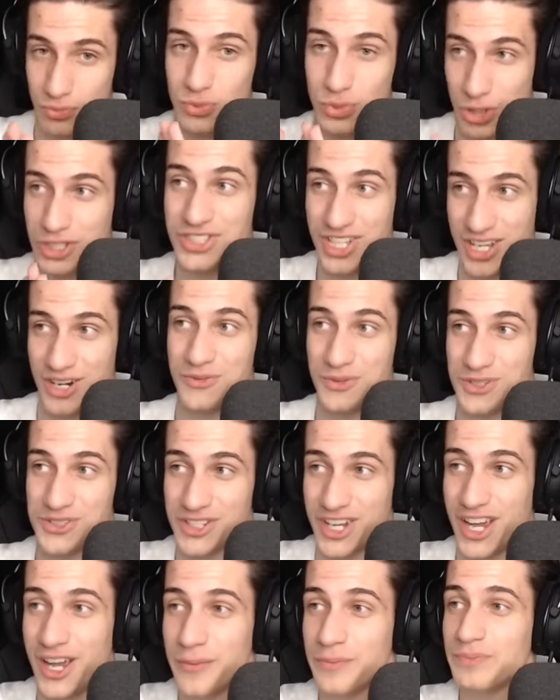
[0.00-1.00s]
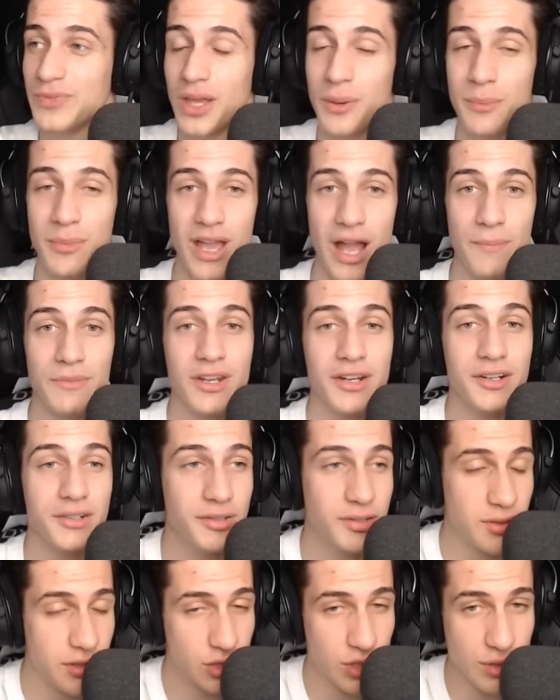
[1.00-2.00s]
really excited for this, okay? But yeah,
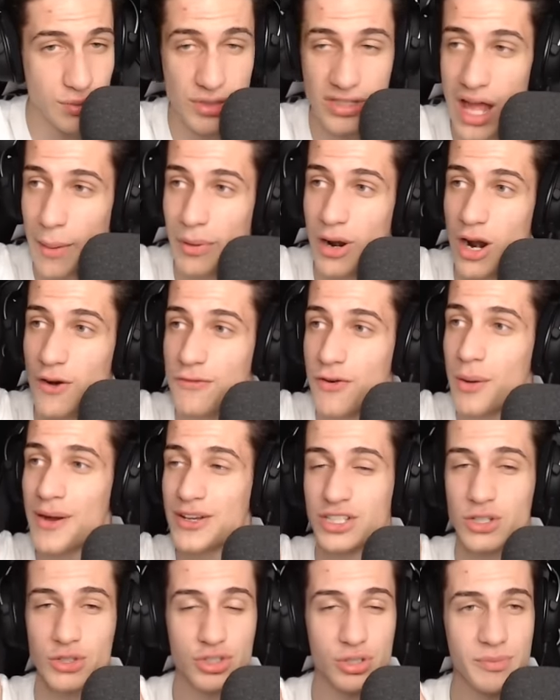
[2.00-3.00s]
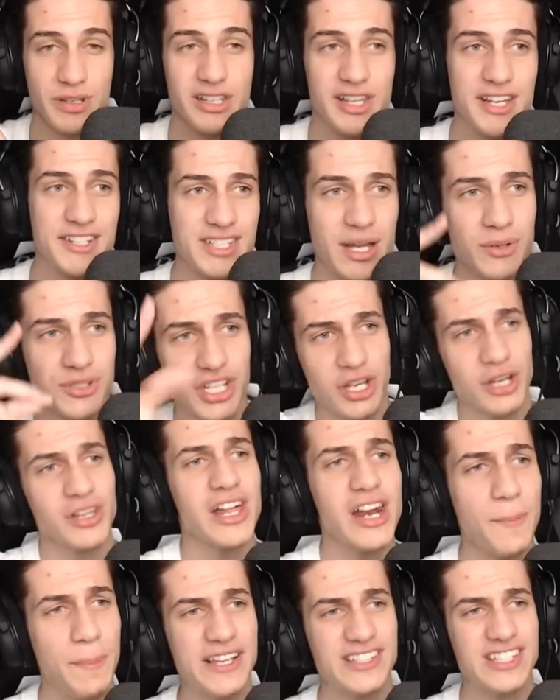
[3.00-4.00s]
there's a description down below for all my social media links. I will see you
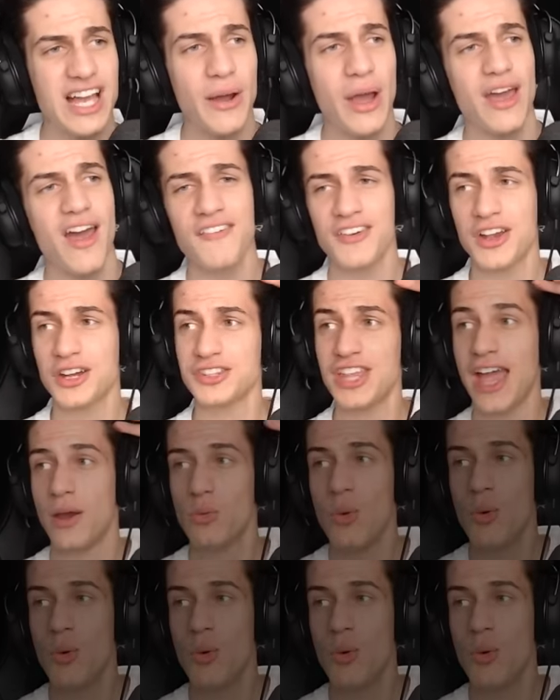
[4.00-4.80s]
later. Peace out and have a good day.